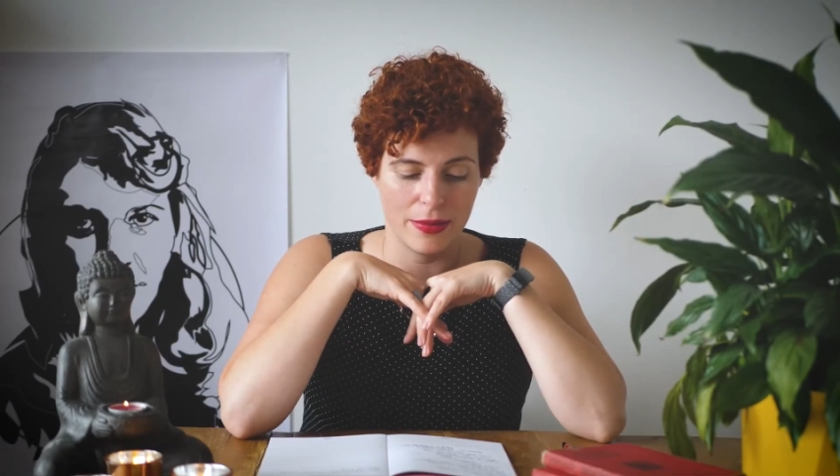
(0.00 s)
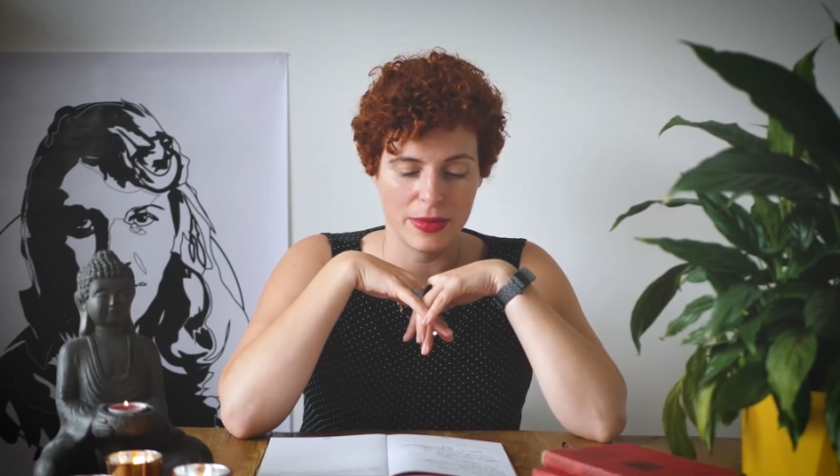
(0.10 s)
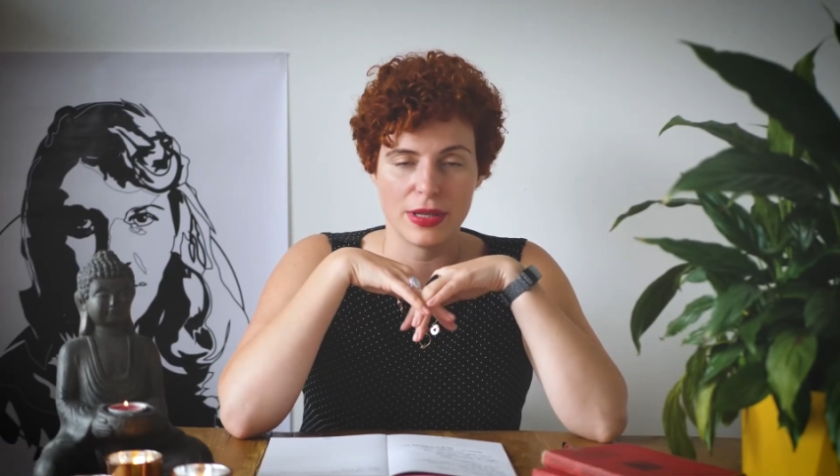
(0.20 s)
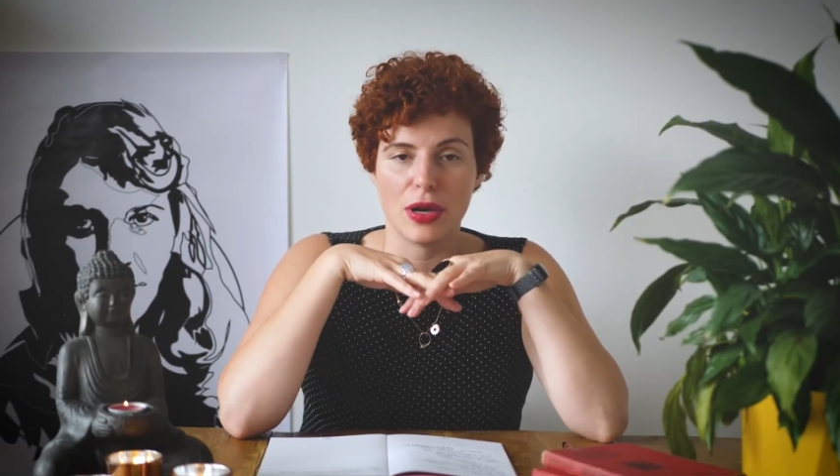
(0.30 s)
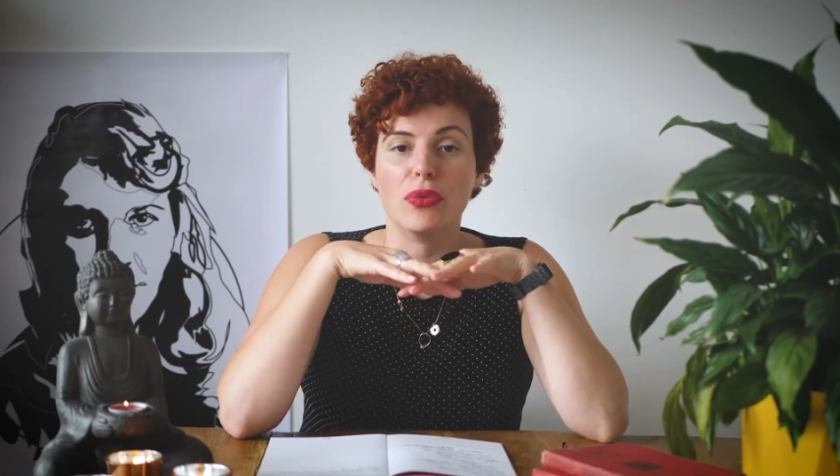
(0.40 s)

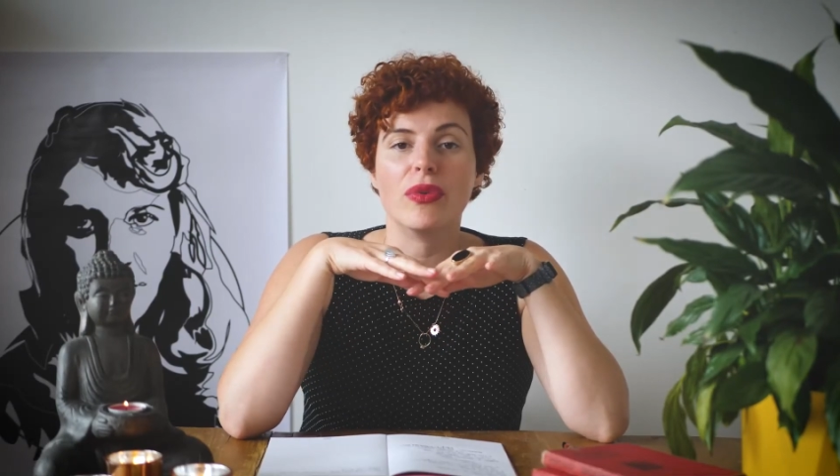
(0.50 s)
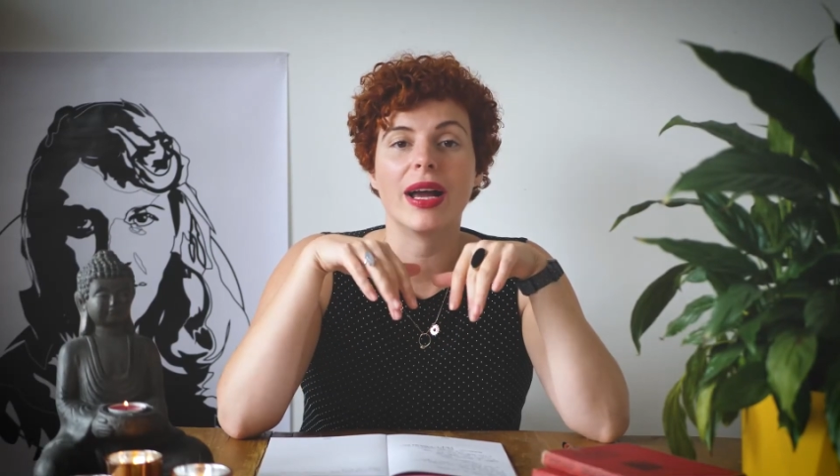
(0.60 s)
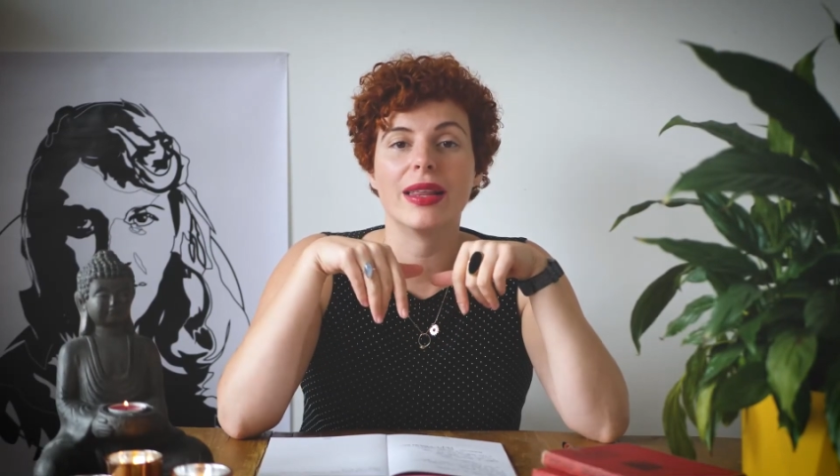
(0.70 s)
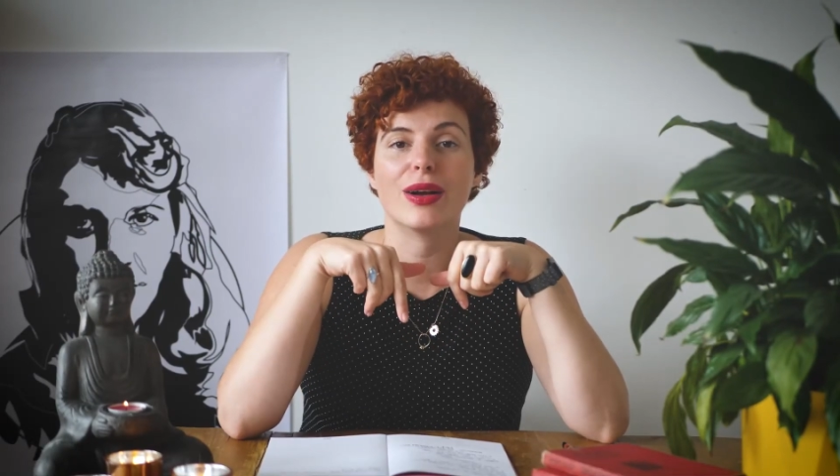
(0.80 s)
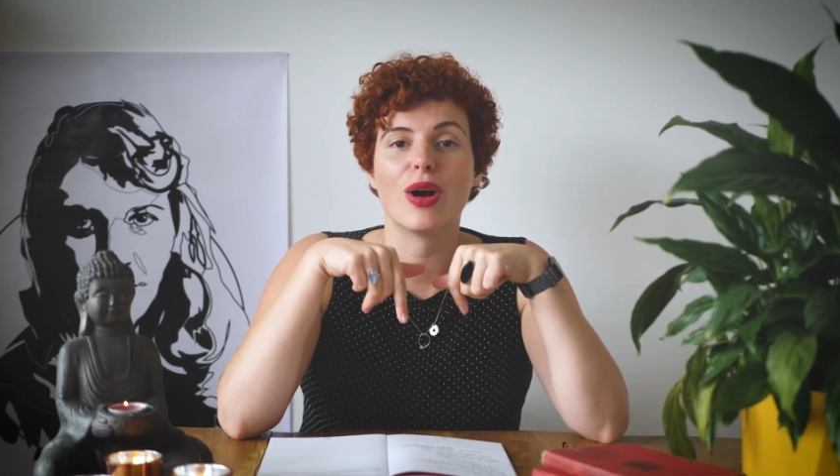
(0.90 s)
So
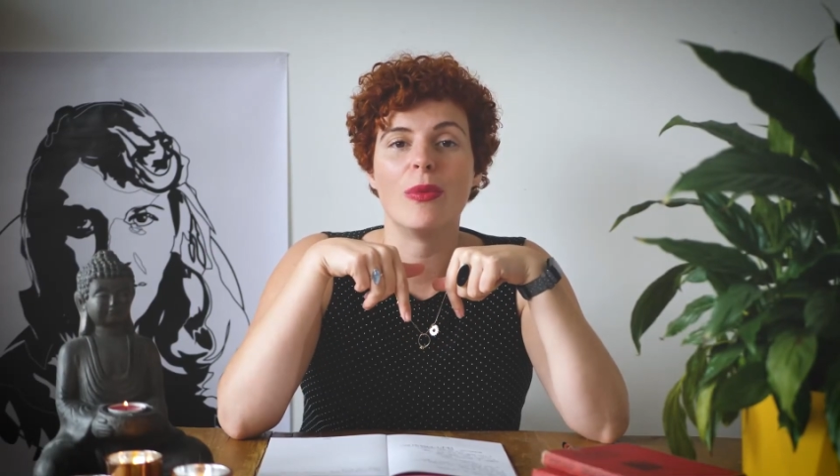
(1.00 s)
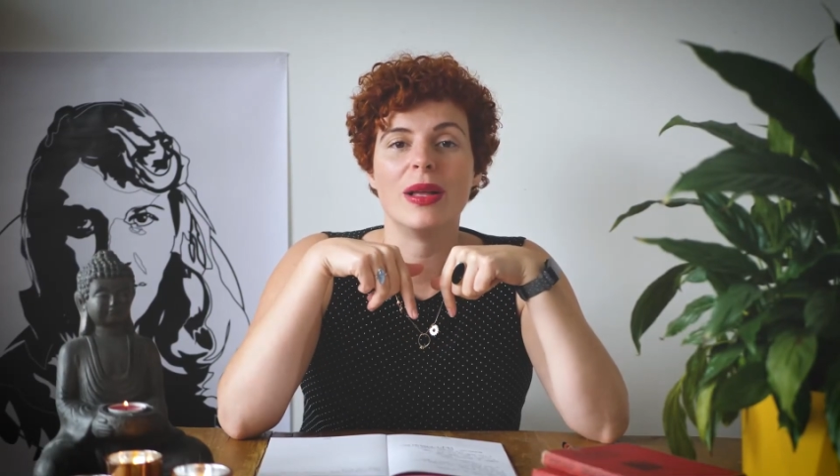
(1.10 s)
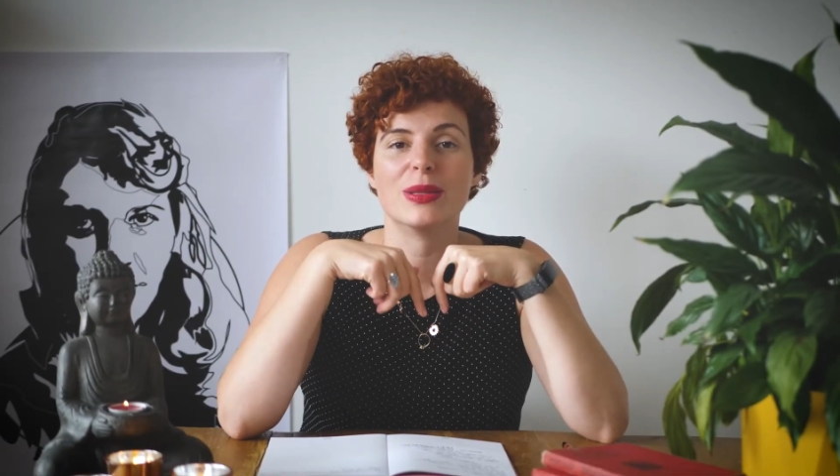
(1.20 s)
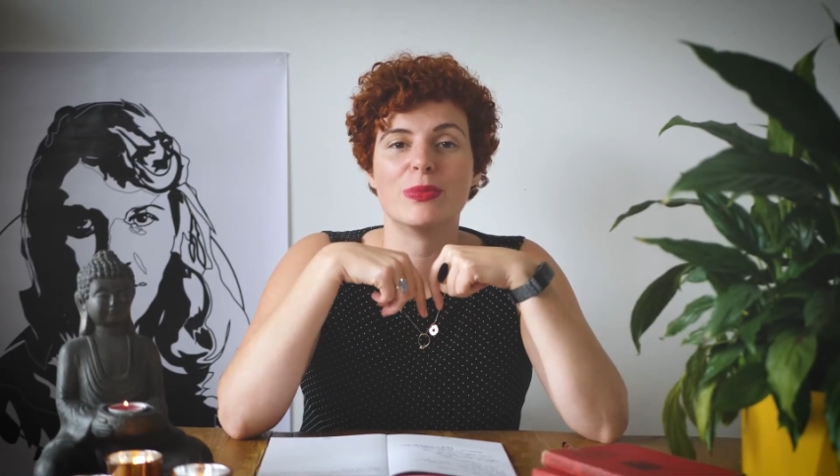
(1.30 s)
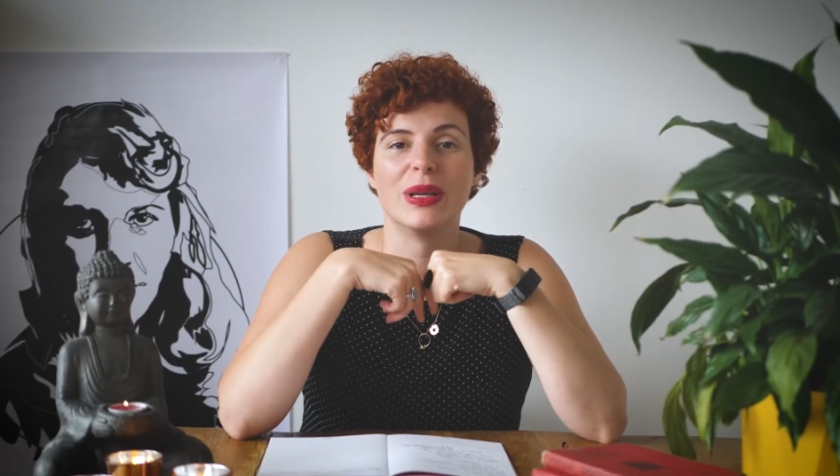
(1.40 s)
write in the
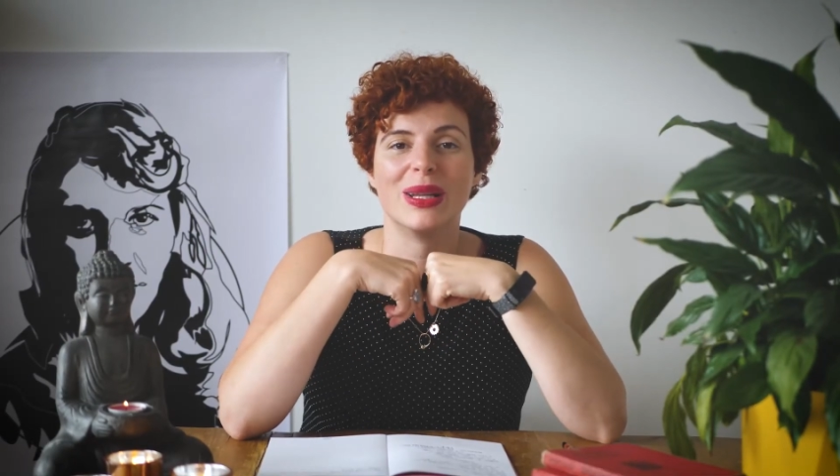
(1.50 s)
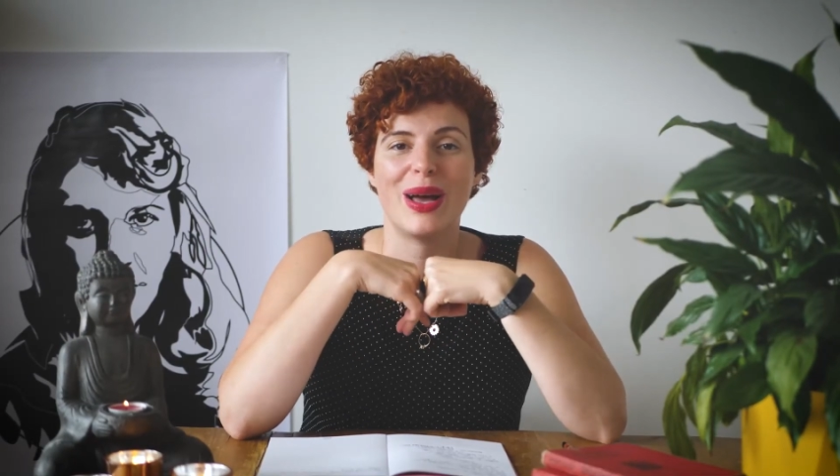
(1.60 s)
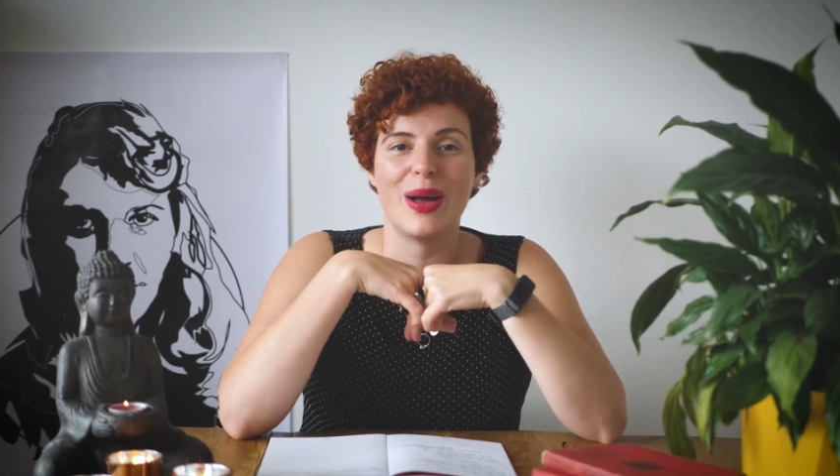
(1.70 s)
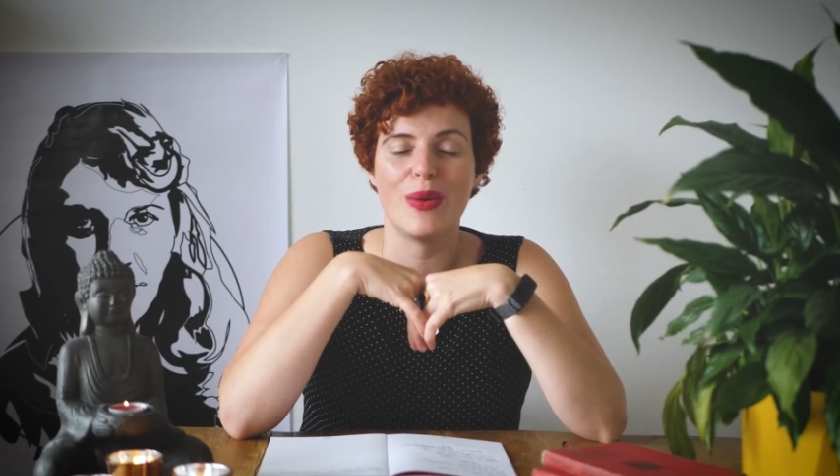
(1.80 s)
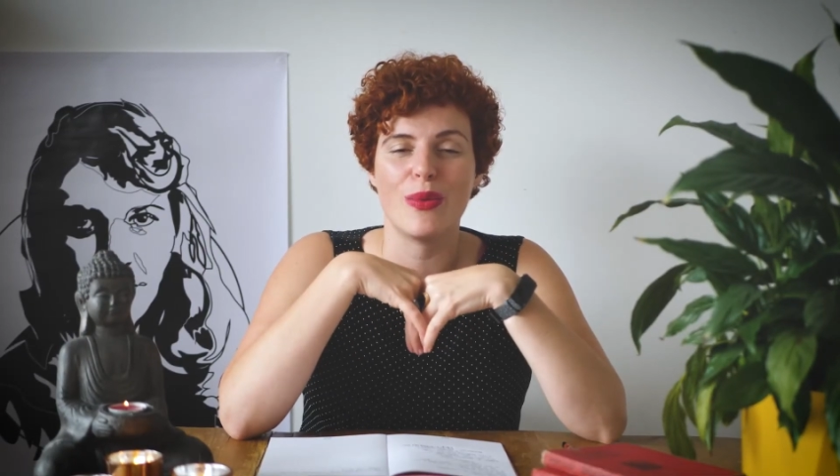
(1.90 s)
comments
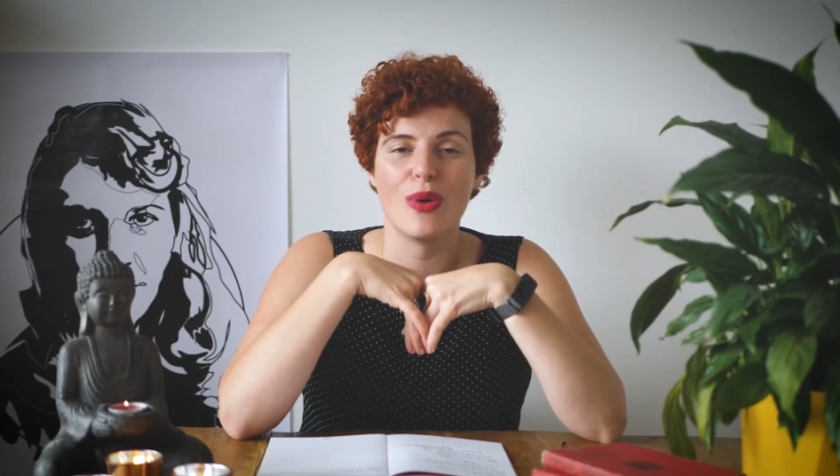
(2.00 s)
below,